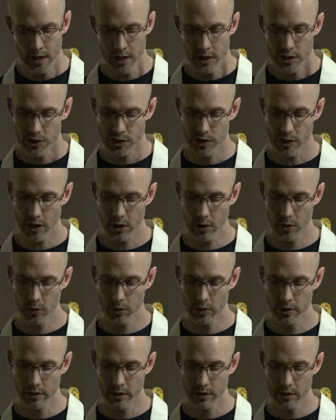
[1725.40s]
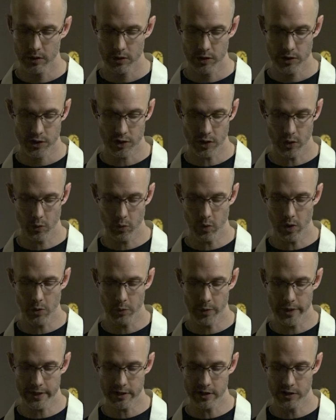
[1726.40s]
So, so, what
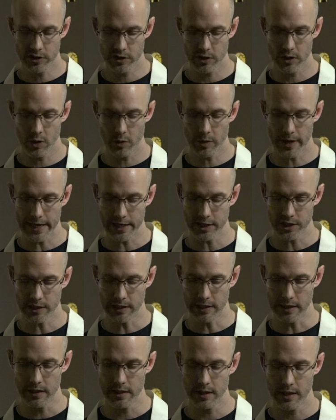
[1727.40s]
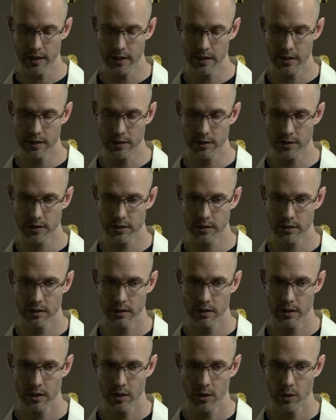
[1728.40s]
we can do actually is
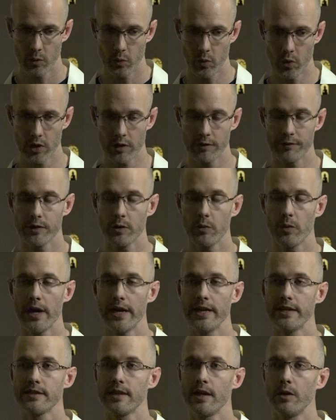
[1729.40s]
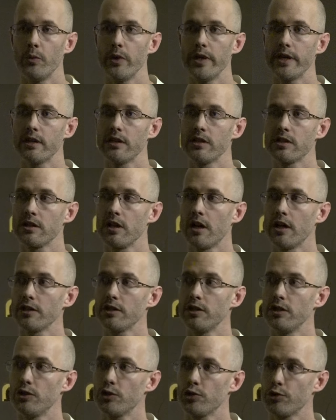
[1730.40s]
one of the ways that we can start
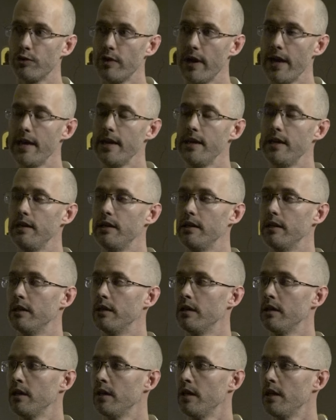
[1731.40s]
to train